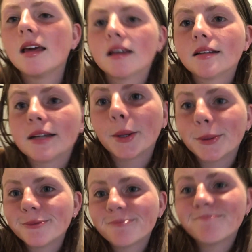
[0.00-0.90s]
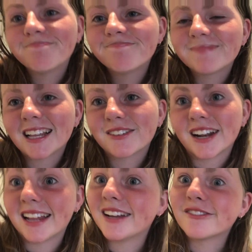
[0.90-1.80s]
So that's
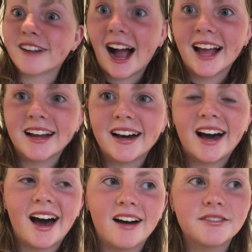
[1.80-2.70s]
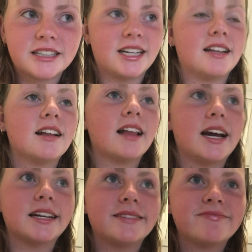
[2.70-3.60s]
fun. And then right after each other,
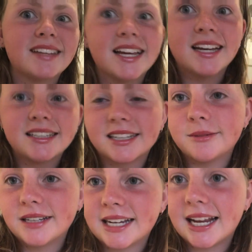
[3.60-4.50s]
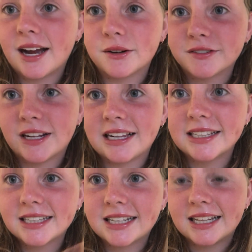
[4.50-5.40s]
like it's gonna be an hour of
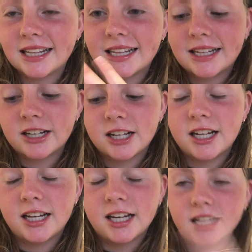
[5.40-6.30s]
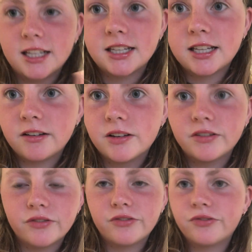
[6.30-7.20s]
silence and then literally
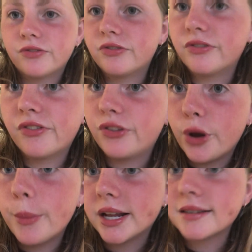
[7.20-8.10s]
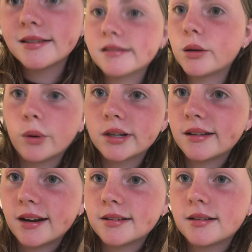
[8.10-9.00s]
2 minutes to walk to
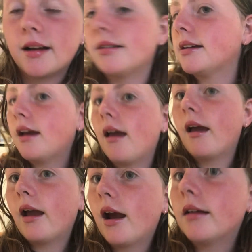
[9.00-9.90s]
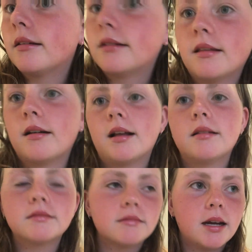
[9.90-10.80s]
the next class and another
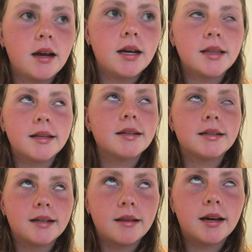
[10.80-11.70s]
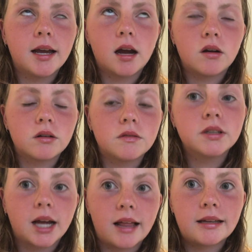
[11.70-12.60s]
hour and then another hour of
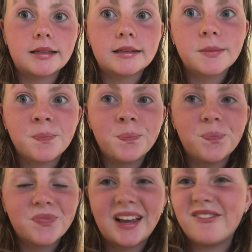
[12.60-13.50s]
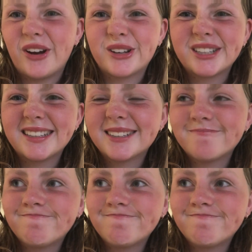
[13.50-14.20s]
silence and focus.